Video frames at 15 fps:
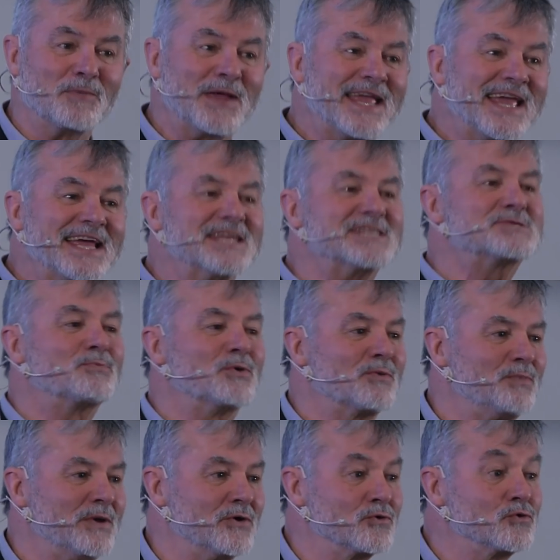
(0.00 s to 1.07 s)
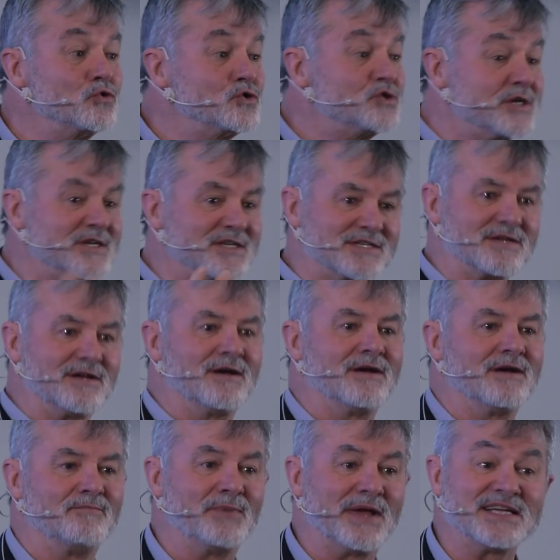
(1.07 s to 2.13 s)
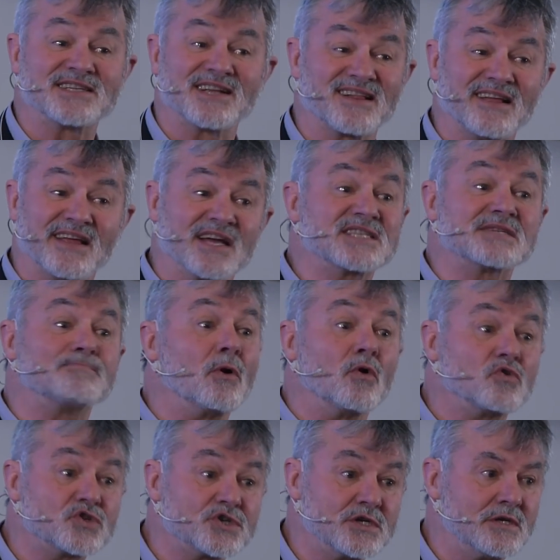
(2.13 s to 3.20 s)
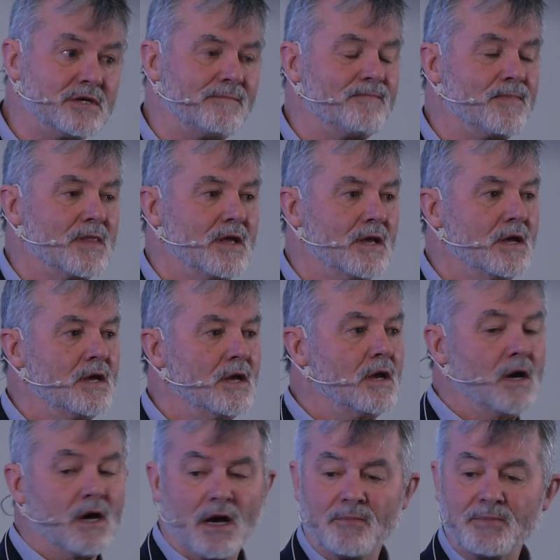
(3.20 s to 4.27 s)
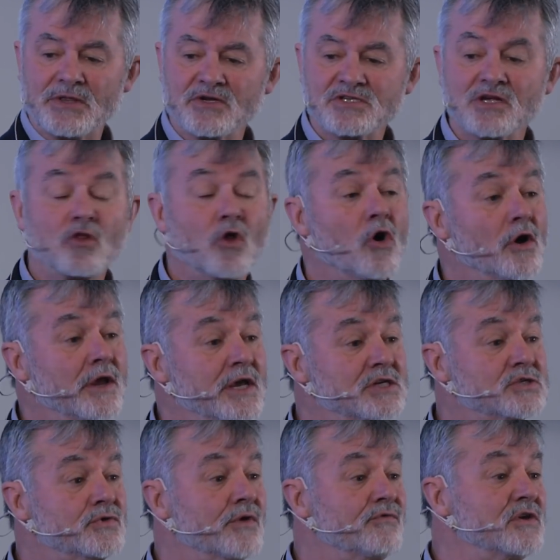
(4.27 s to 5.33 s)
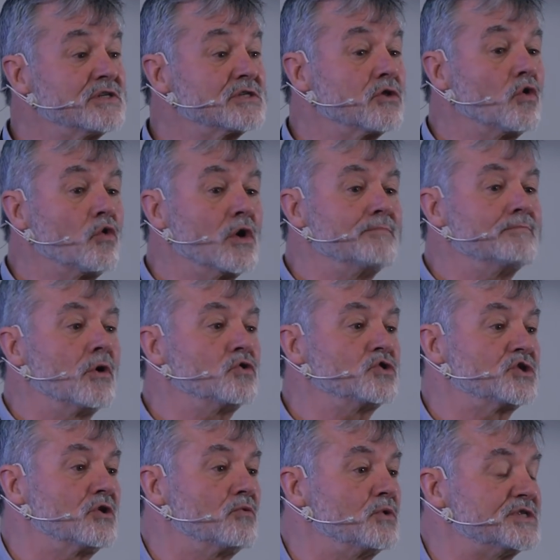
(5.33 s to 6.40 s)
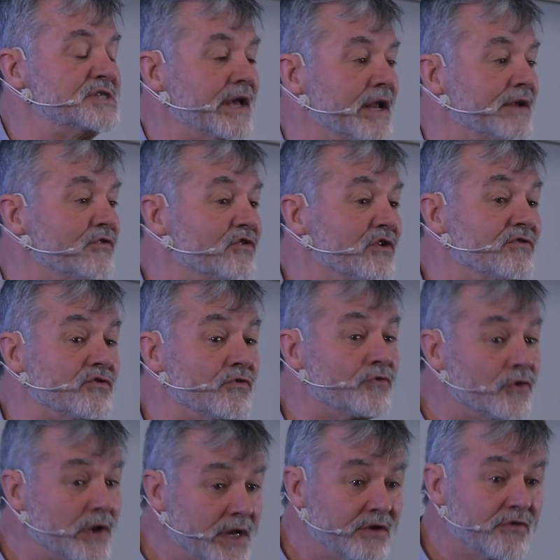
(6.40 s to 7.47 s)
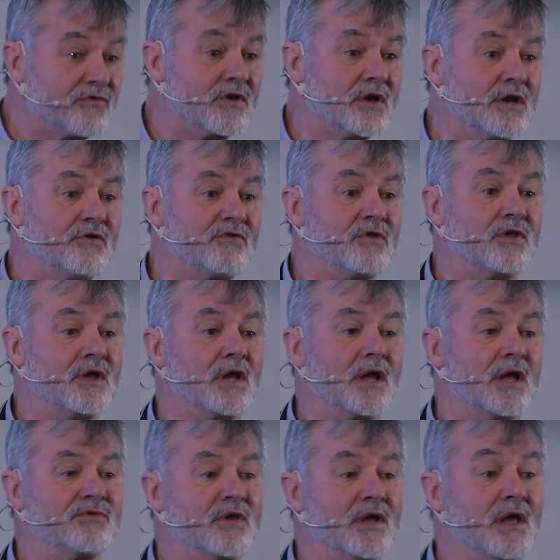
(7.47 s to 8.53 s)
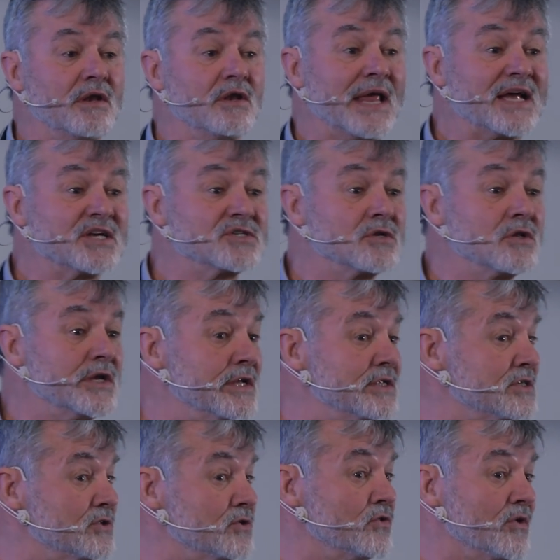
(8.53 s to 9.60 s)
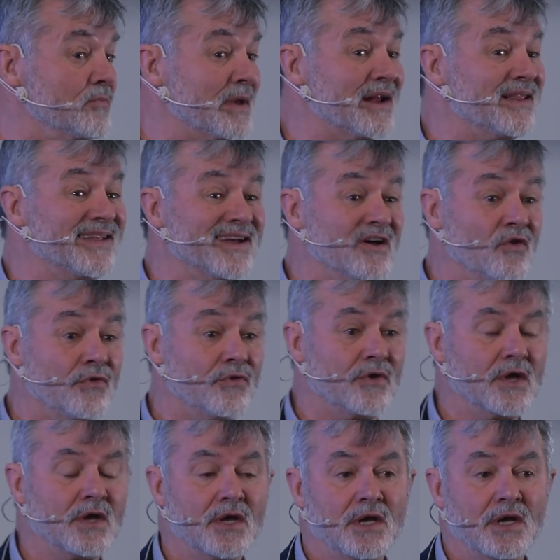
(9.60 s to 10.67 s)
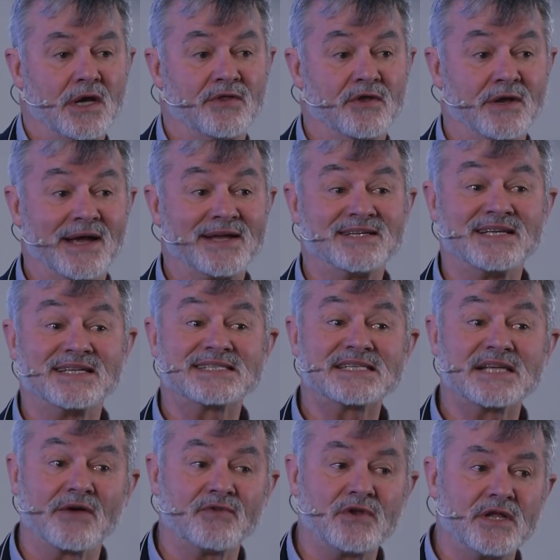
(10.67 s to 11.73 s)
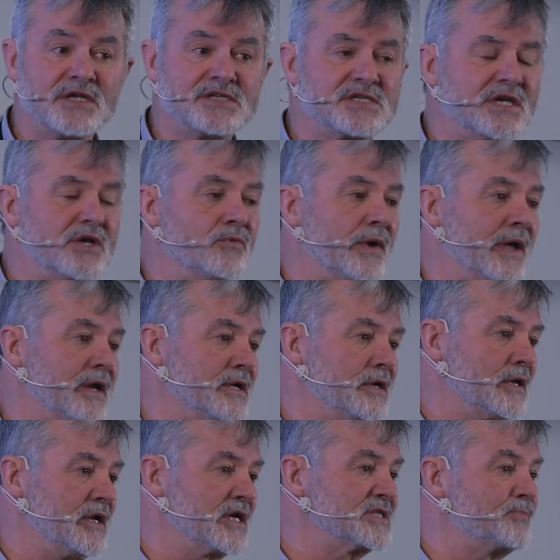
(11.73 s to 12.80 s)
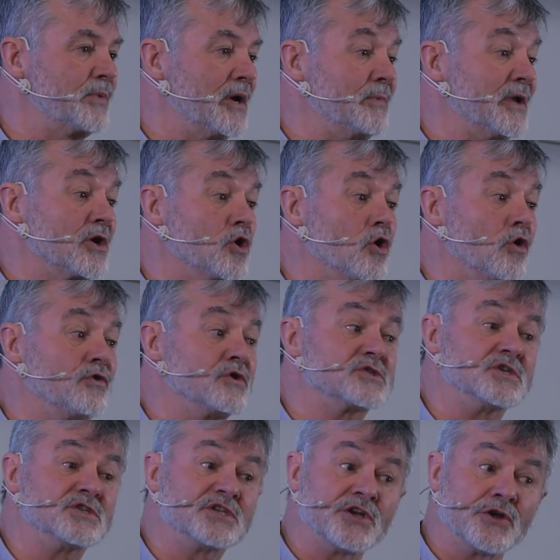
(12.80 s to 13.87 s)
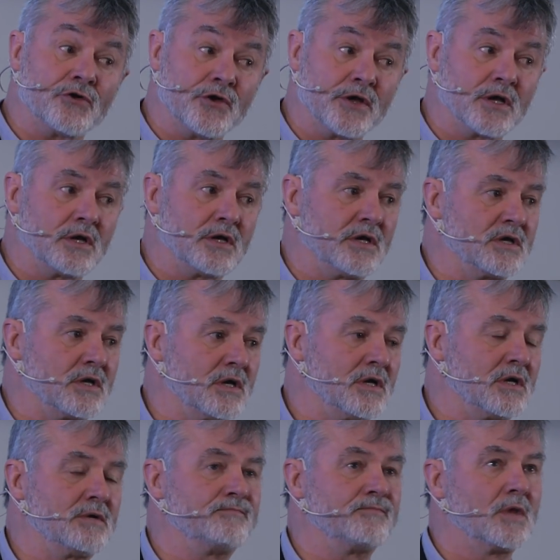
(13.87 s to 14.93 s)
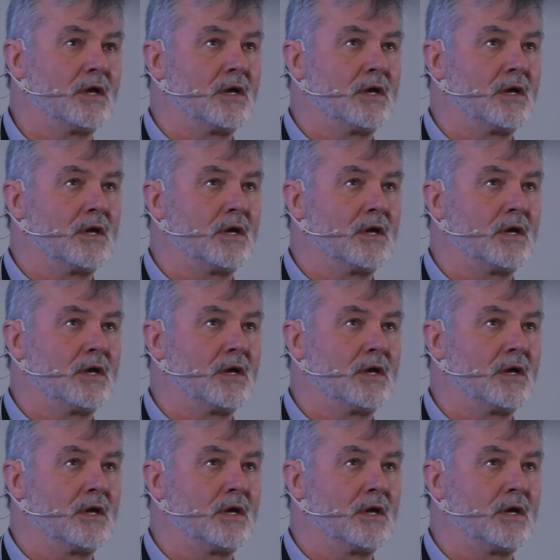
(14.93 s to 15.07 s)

begins with Peter Gucci's basically expulsion. But there's a long history of this. Lauren Mosher was head of schizophrenia studies at the National Institute of Mental Health in the 1970s. He ran an experiment called the Soteria